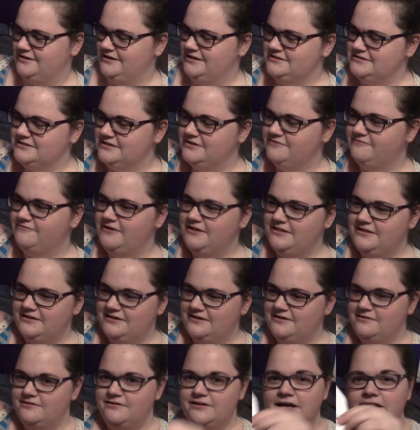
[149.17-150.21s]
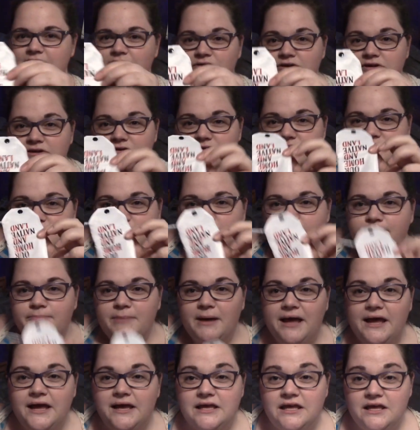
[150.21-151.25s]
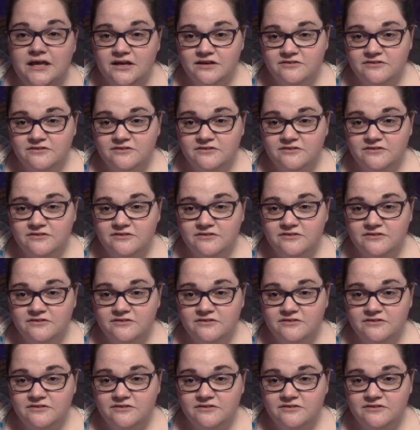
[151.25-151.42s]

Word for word: It's a fun little like reusable baggie